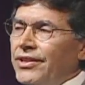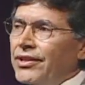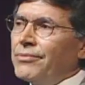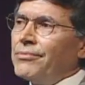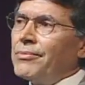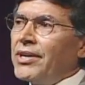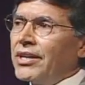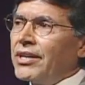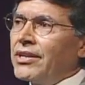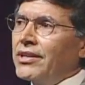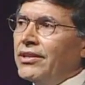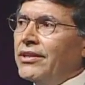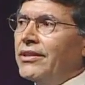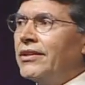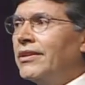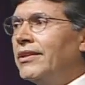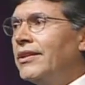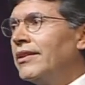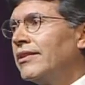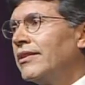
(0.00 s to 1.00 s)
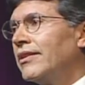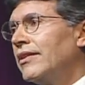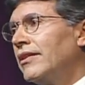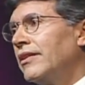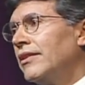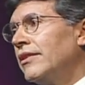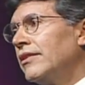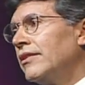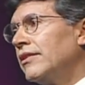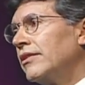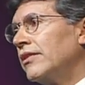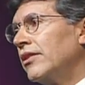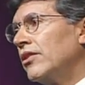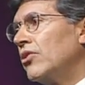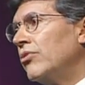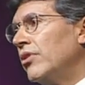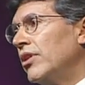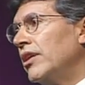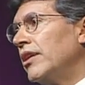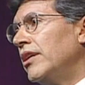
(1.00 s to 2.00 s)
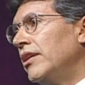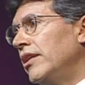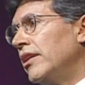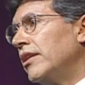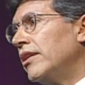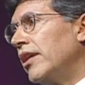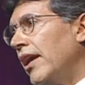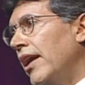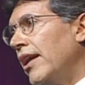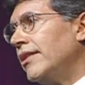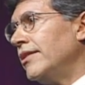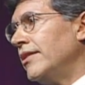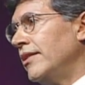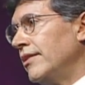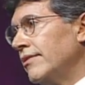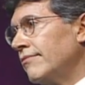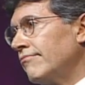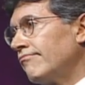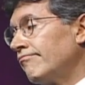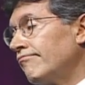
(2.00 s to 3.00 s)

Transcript: tell my kid to quit eating candy.